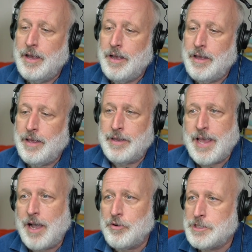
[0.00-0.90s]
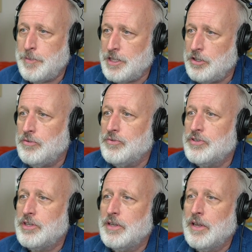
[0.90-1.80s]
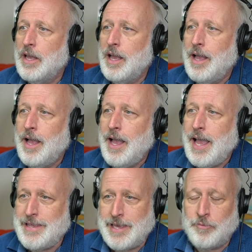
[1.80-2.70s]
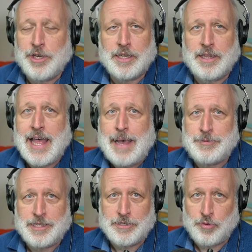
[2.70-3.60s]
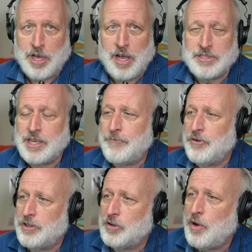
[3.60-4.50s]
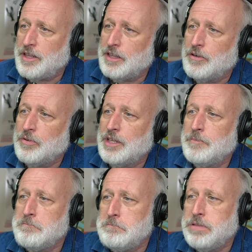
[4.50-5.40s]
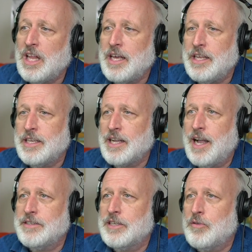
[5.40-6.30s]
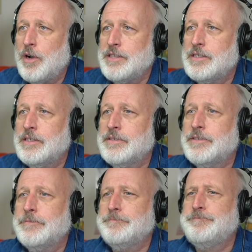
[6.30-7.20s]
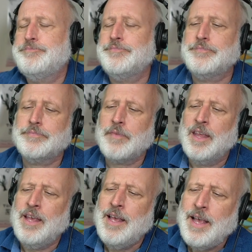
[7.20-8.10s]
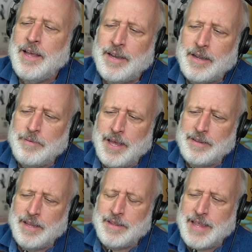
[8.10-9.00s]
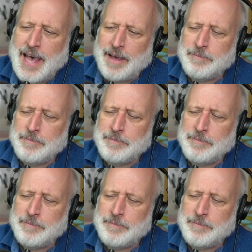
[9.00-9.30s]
and how it's been used. And then when it collapses, we all suffer the quite literally bloody consequences. And, and, and that...